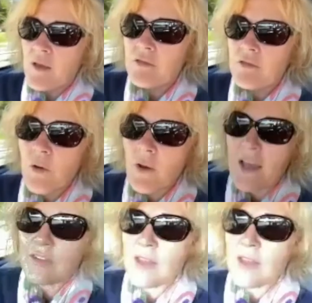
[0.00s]
So I
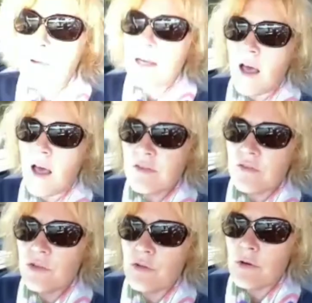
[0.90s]
just had my last
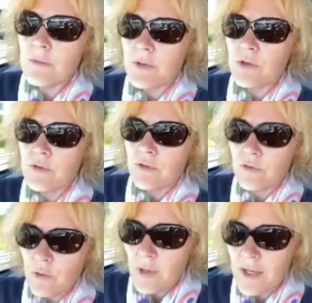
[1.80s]
Europe
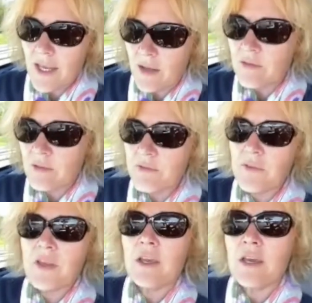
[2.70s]
tour canceled for
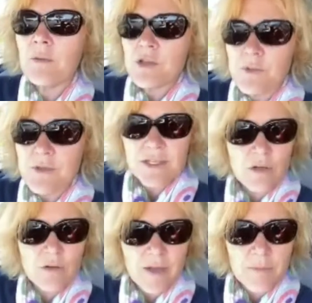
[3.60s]
the year, which was in
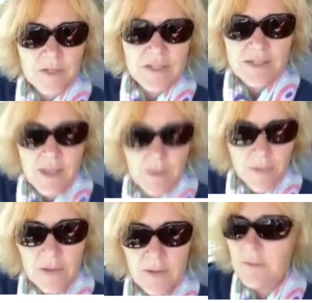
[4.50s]
November, December.